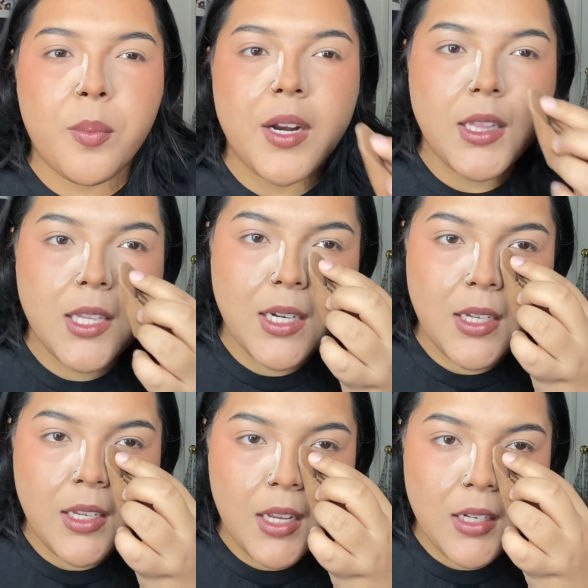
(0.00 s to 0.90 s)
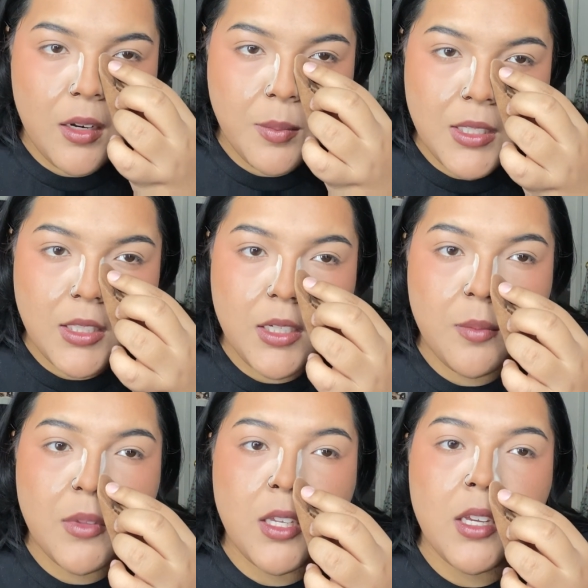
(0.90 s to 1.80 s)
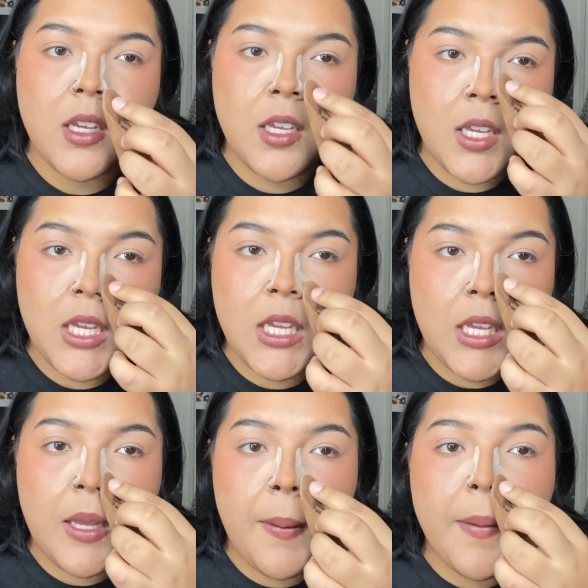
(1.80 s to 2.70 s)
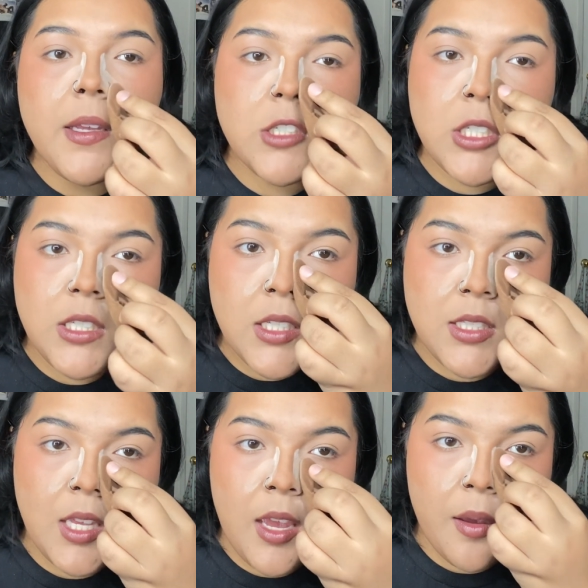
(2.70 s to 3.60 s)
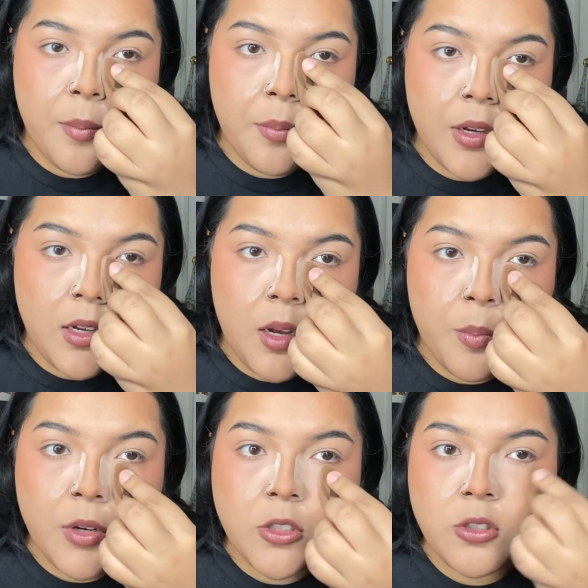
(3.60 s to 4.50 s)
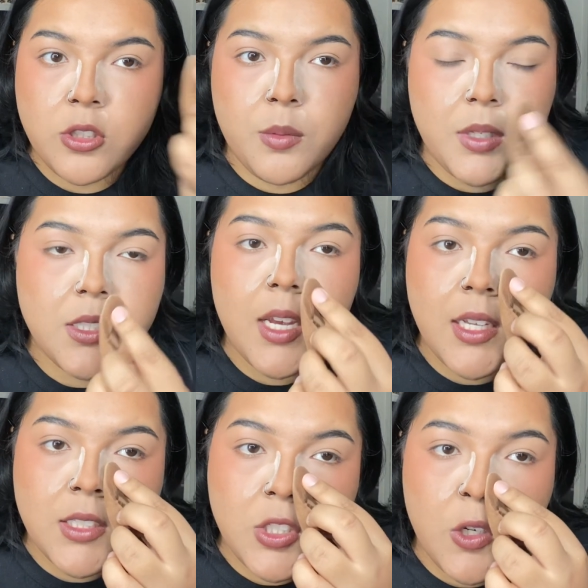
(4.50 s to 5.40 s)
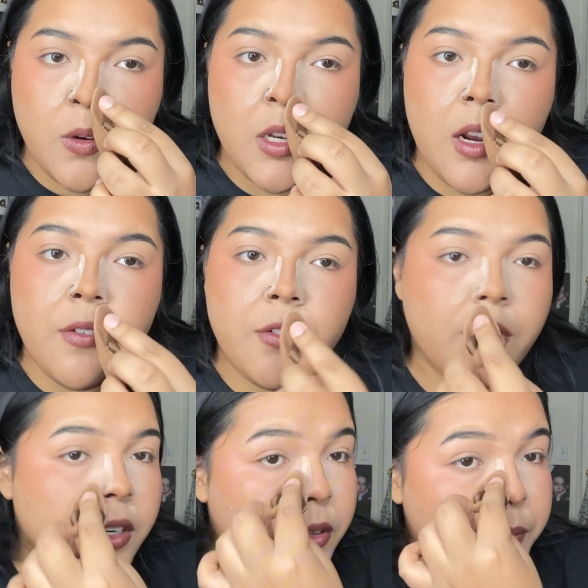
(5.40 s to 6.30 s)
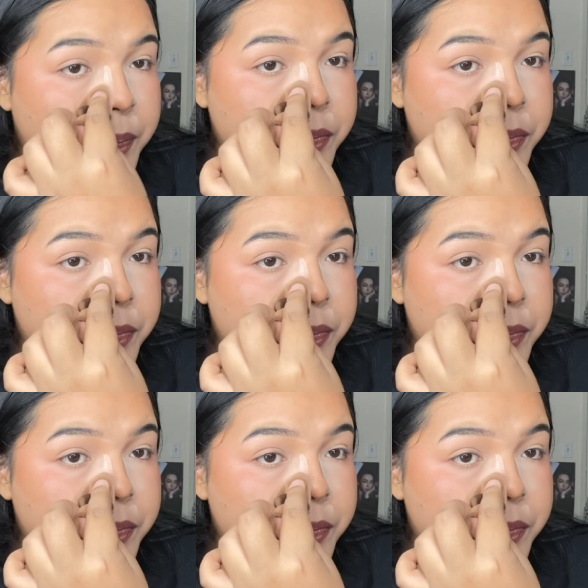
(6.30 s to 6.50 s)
But then I ended up telling him, like, she did say it, but I'm pretty sure she meant it as a joke and not for real.